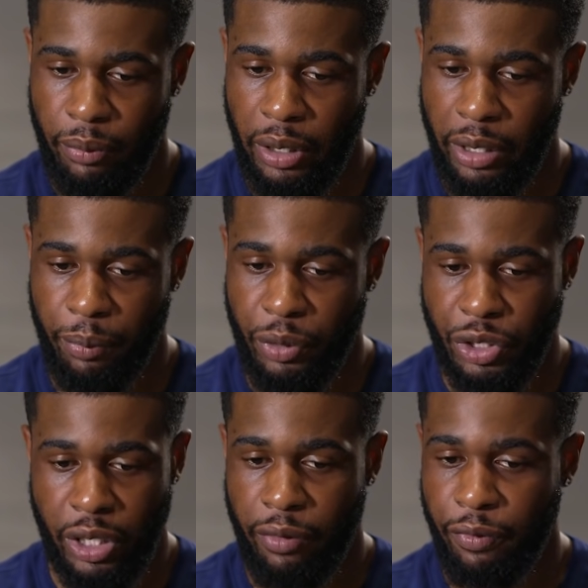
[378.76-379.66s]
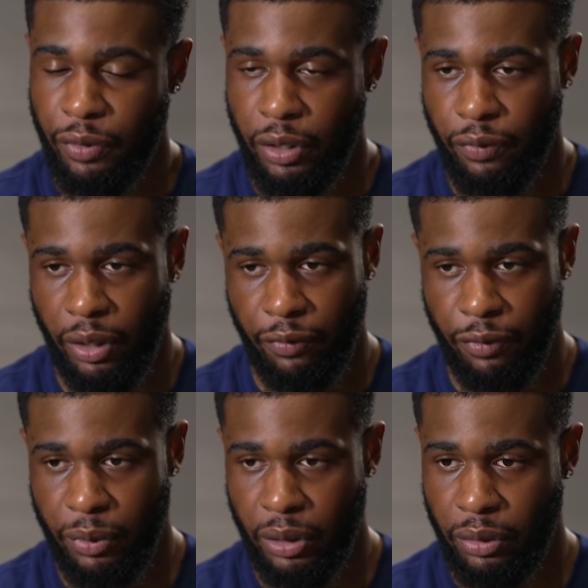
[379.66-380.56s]
I appreciate everything they've done
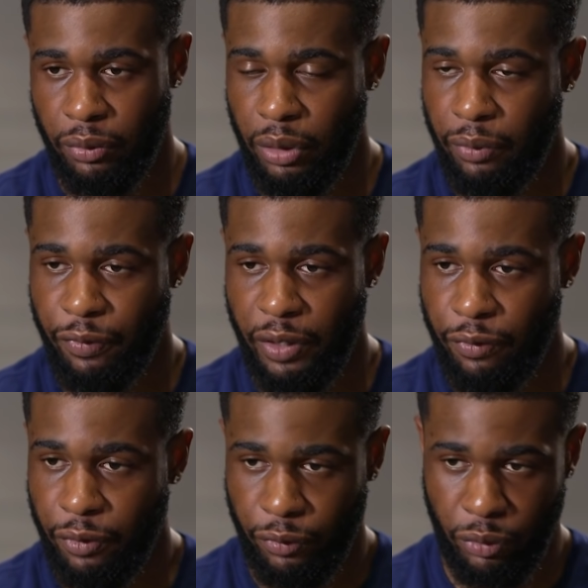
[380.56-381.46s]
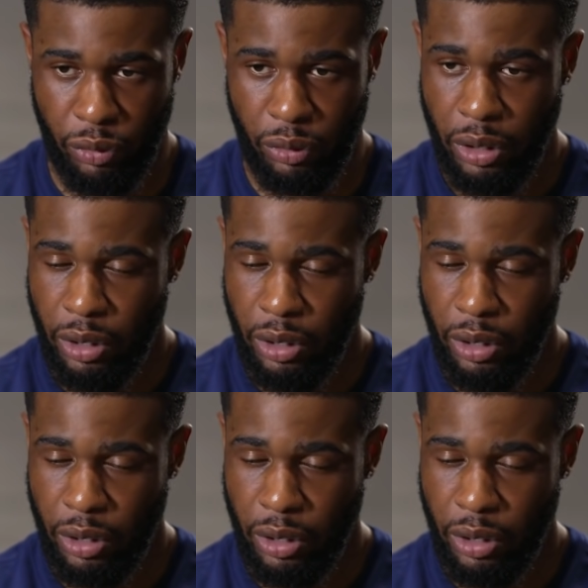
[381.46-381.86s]
for me, and I'm thankful for